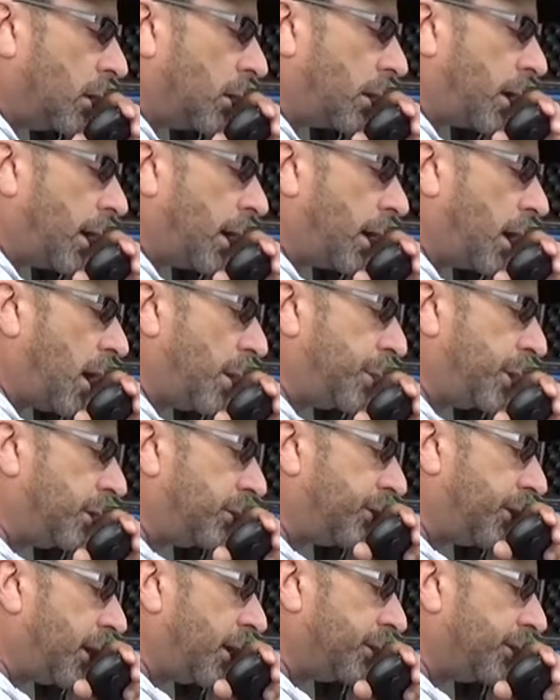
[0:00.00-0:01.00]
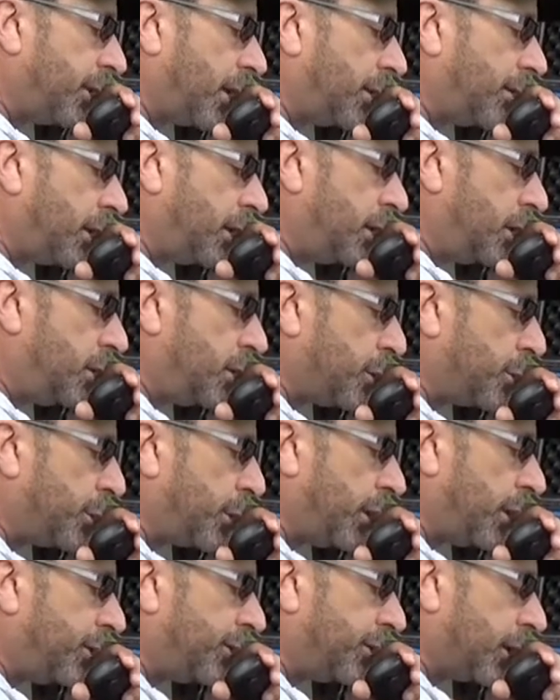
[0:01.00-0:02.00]
Okay, I copied the 5-5. I need your
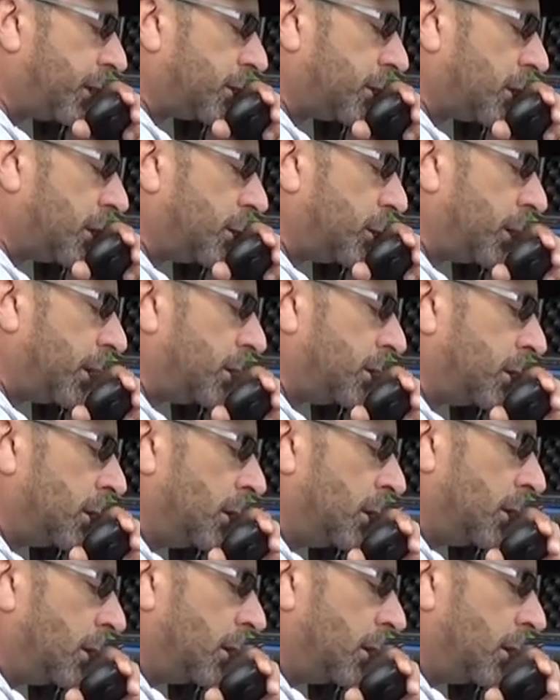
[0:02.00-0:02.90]
prefix again, please.